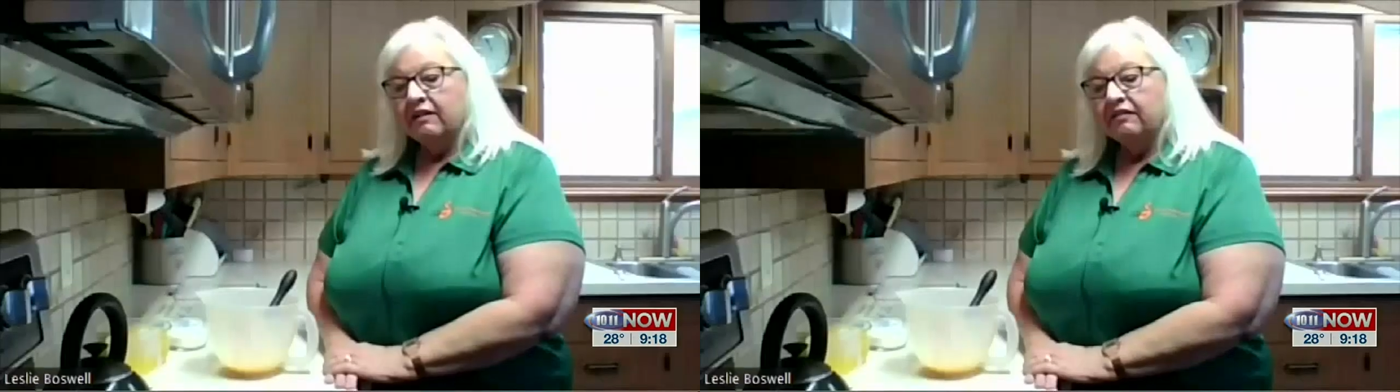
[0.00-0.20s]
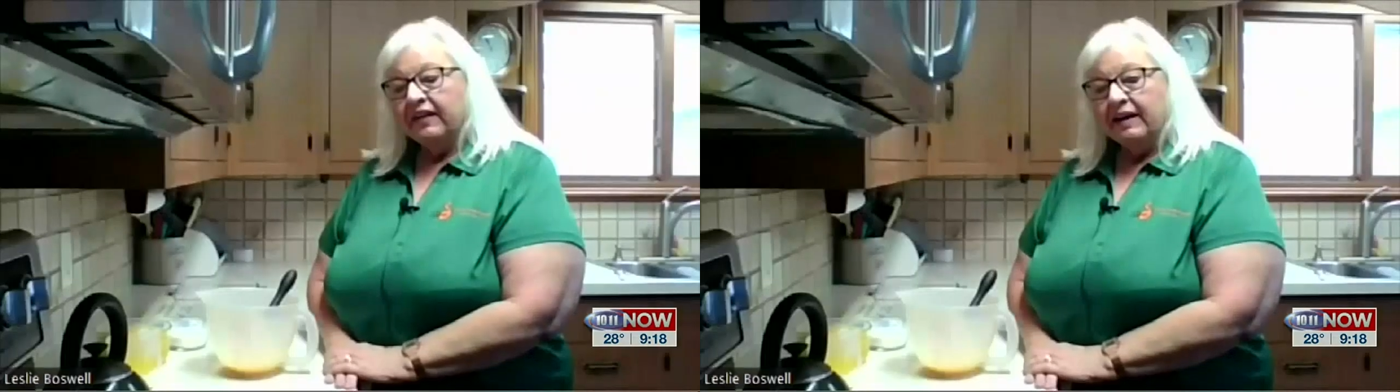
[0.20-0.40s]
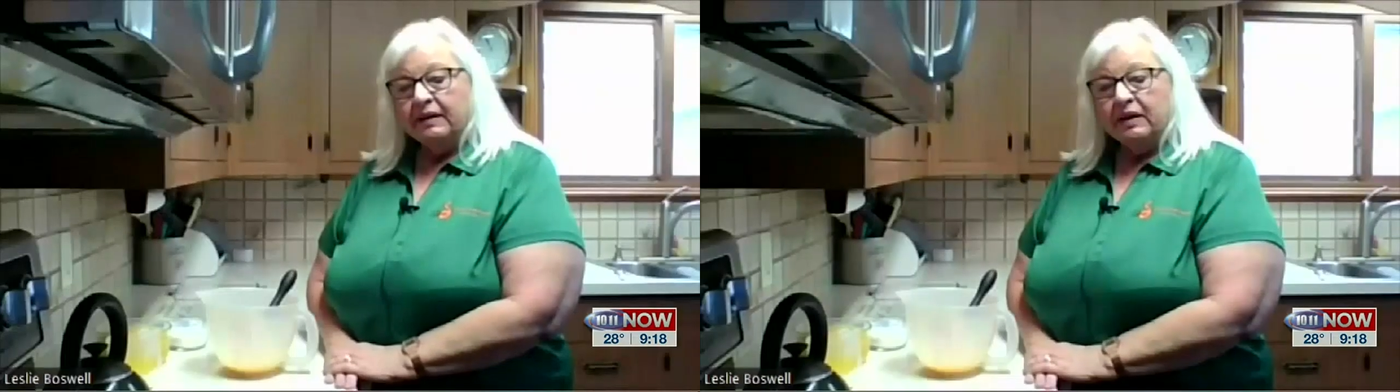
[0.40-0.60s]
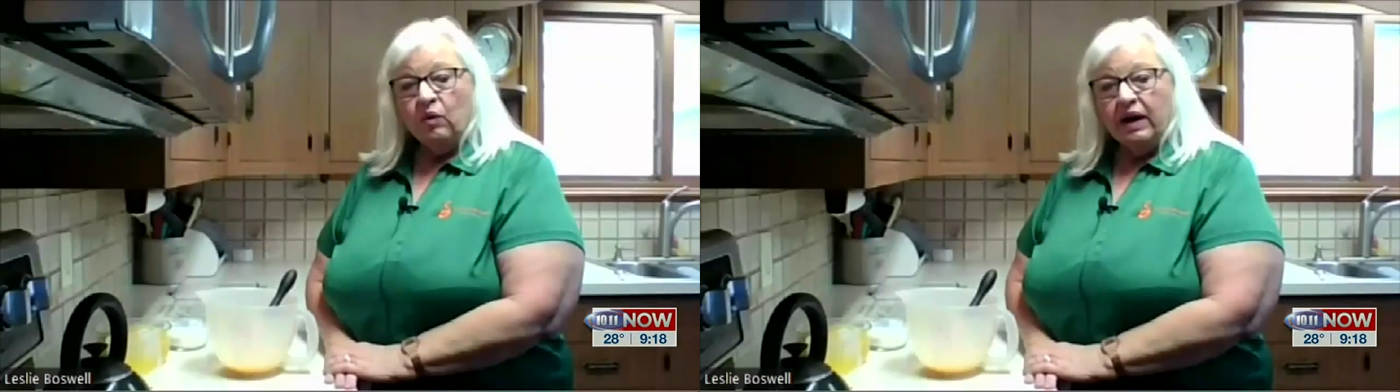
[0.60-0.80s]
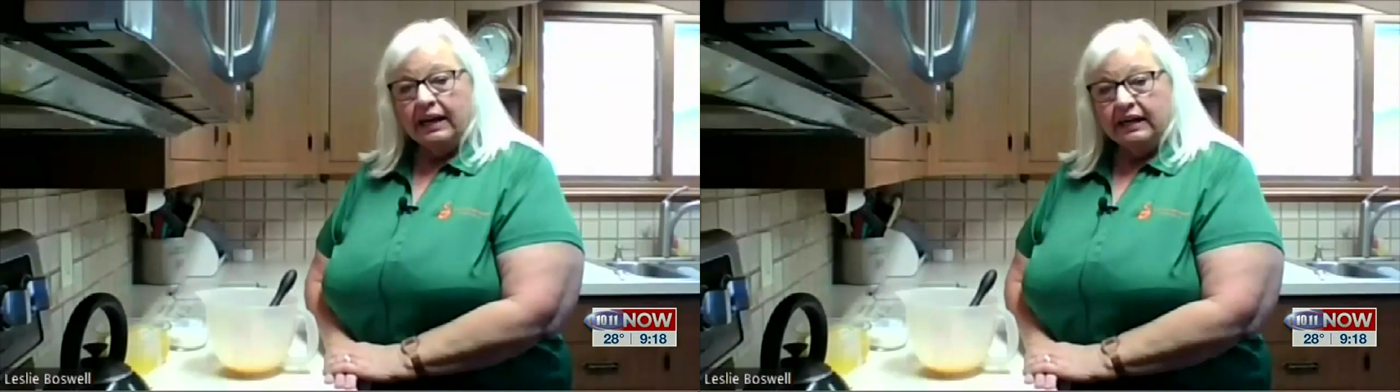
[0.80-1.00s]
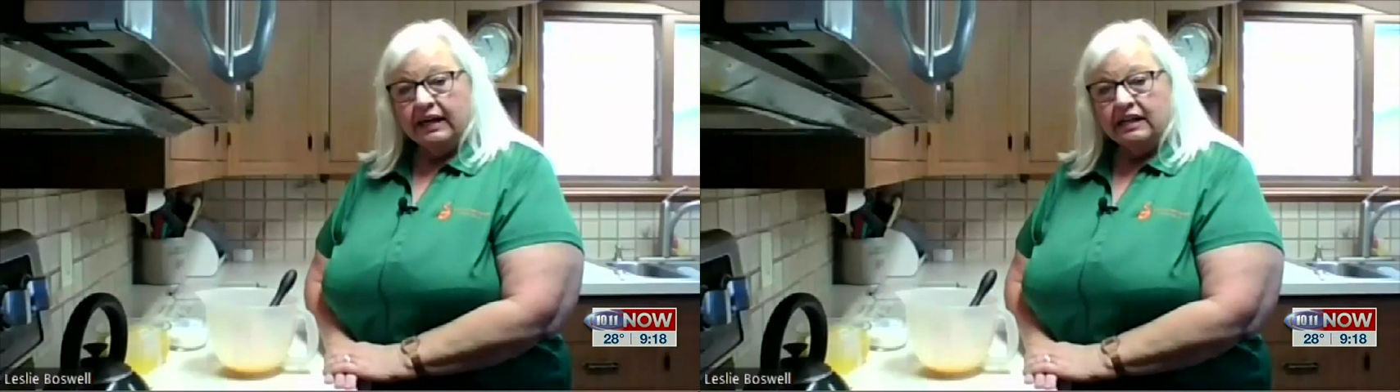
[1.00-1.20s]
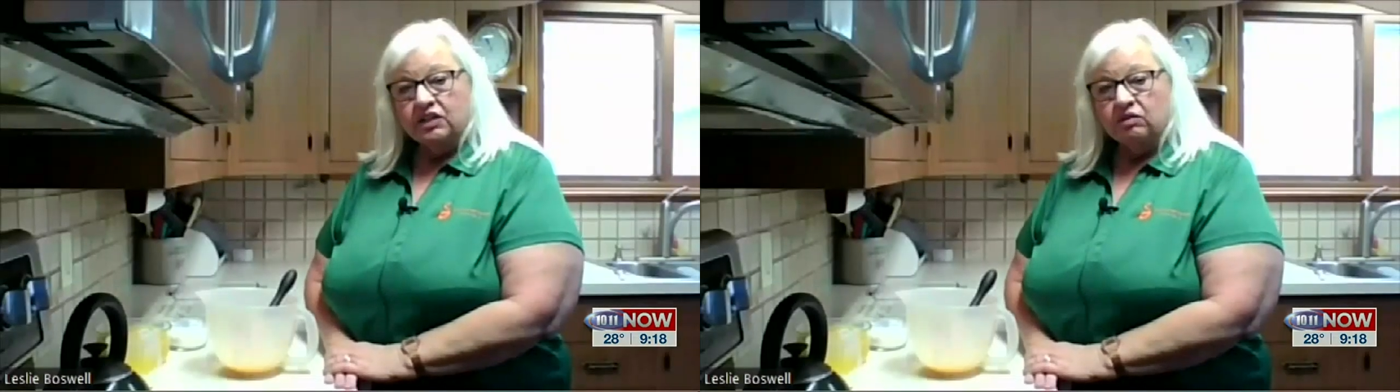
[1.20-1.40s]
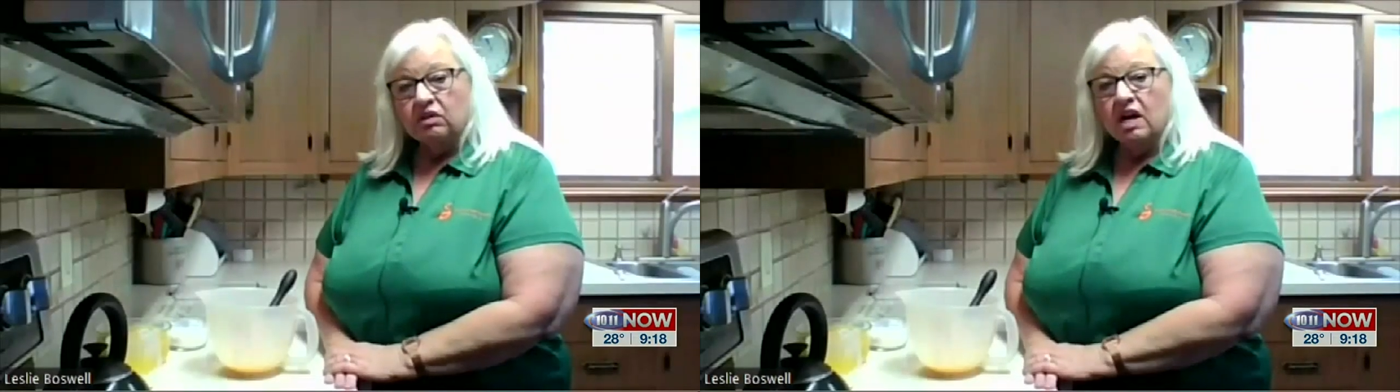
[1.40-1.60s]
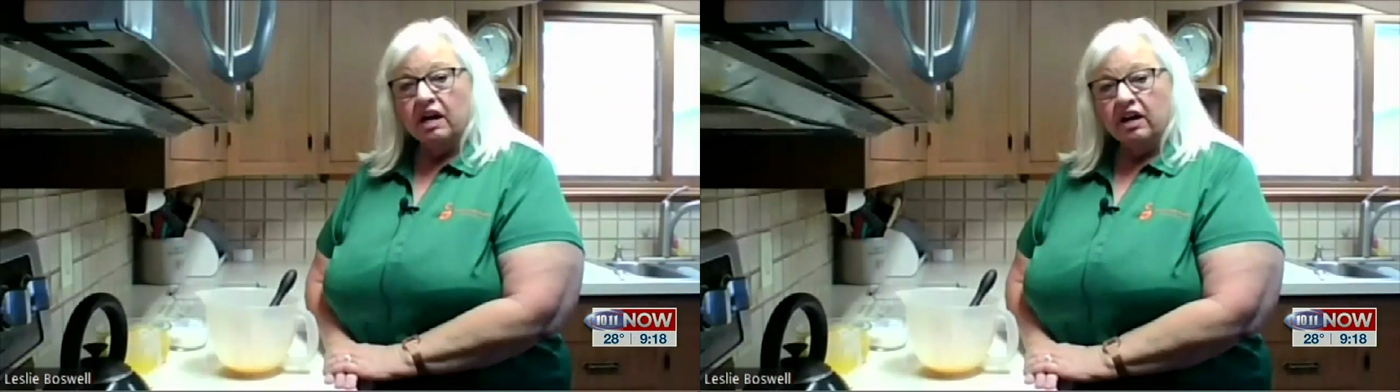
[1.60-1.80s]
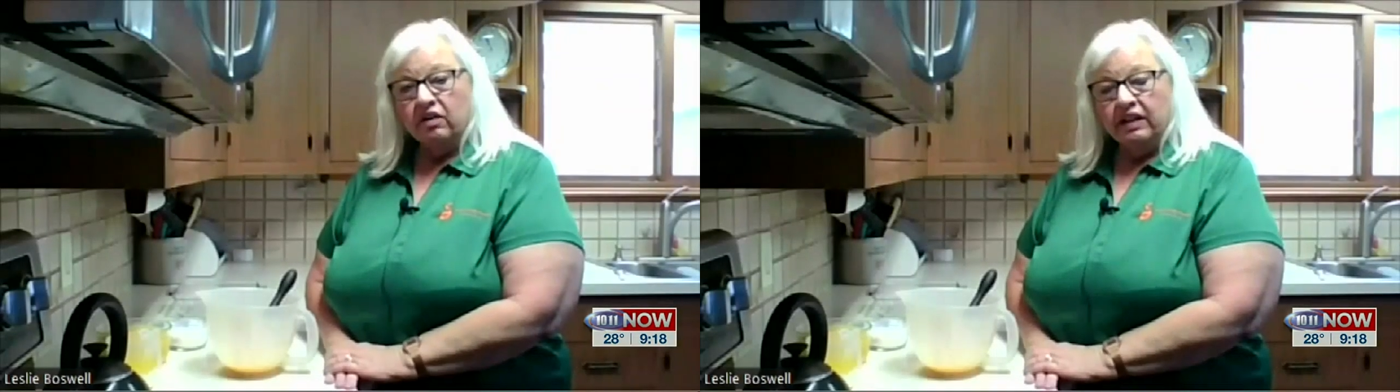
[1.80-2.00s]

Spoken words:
family wedding not too long ago